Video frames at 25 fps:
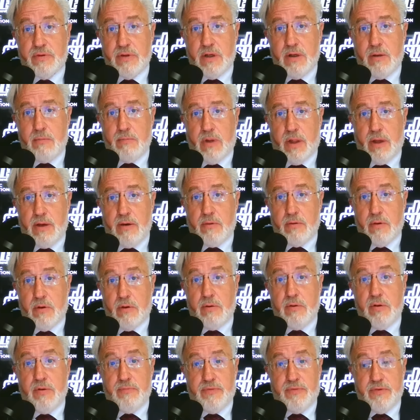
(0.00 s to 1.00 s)
for them later
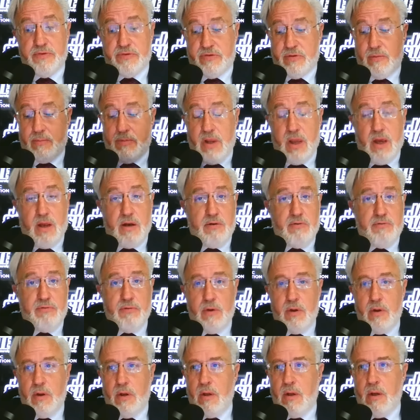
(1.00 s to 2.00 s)
on if it's some kind of,
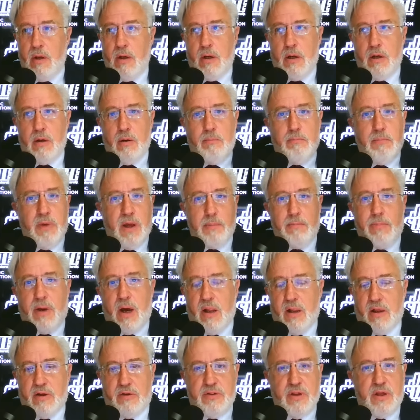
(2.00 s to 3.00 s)
you know,
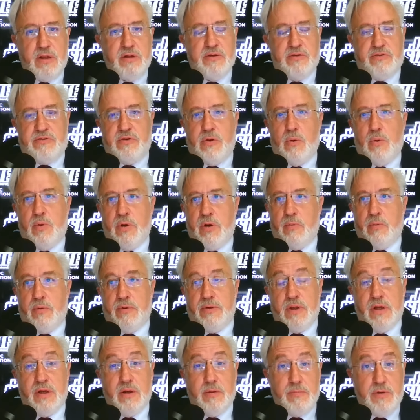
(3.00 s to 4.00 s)
metabolic thing that's going on
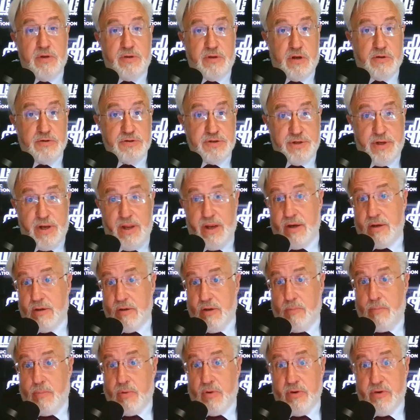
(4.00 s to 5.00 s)
with them that they're
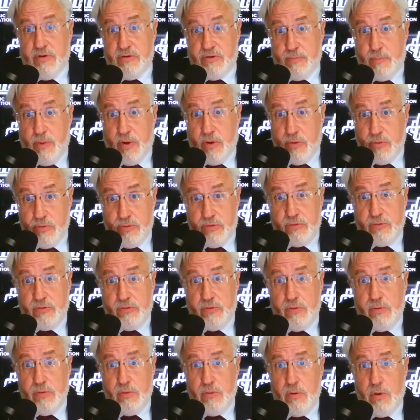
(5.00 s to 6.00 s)
genetically predisposed
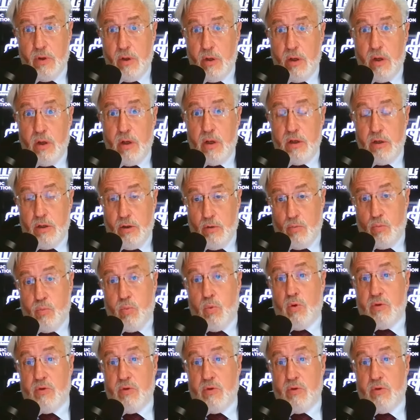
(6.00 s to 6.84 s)
to. You'd